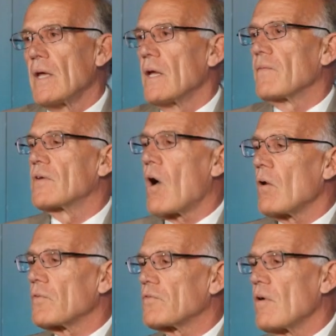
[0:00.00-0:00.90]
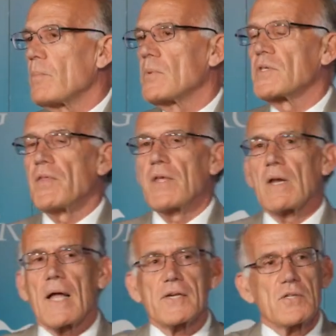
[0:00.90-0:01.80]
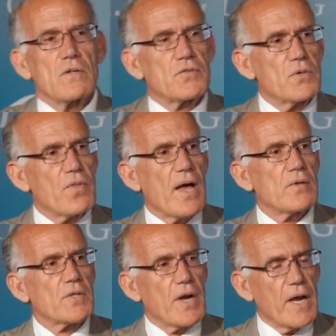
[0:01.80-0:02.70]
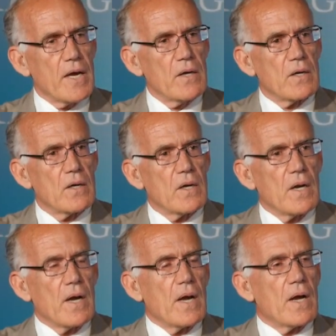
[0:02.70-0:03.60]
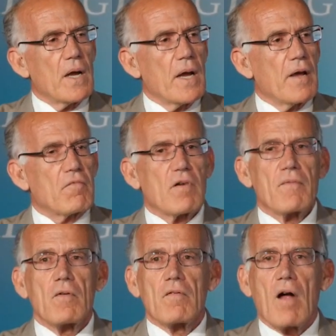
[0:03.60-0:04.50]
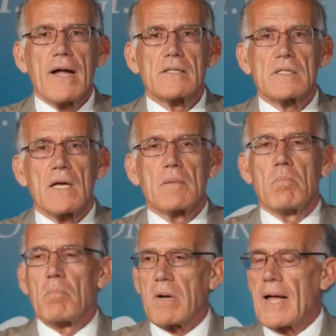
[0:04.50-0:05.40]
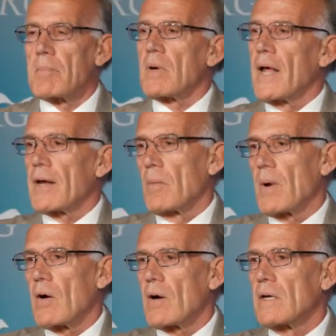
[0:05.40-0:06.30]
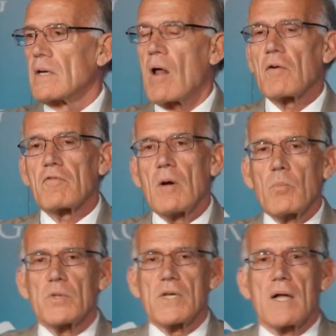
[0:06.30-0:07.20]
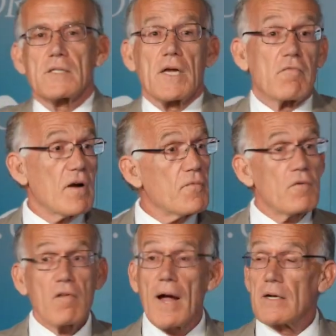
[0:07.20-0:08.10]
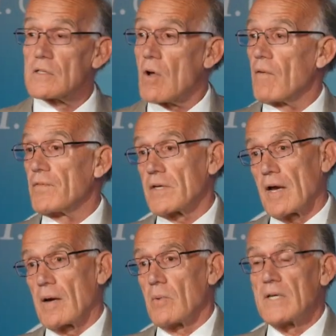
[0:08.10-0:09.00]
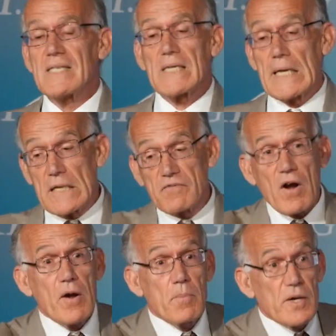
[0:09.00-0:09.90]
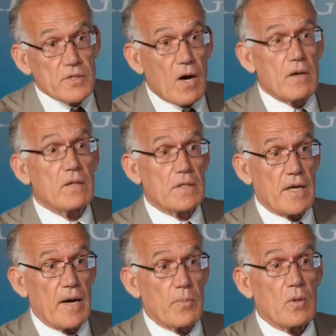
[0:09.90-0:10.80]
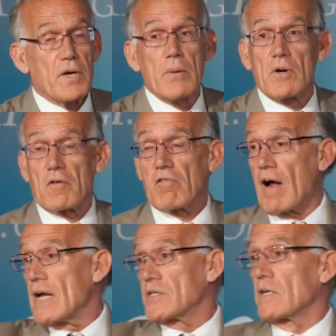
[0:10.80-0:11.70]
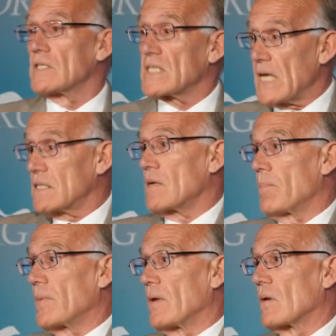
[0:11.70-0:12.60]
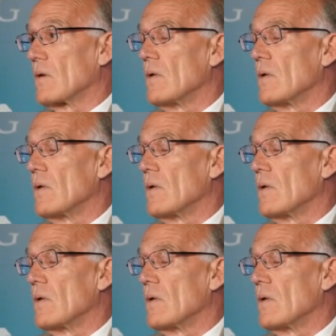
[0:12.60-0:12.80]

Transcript: if Donald Trump was in the election of 2008 and Reverend Wright said blank, blank America, Donald Trump would not say, Reverend Wright is off the table. He said he's very much onto the table, and he would have crashed and said something.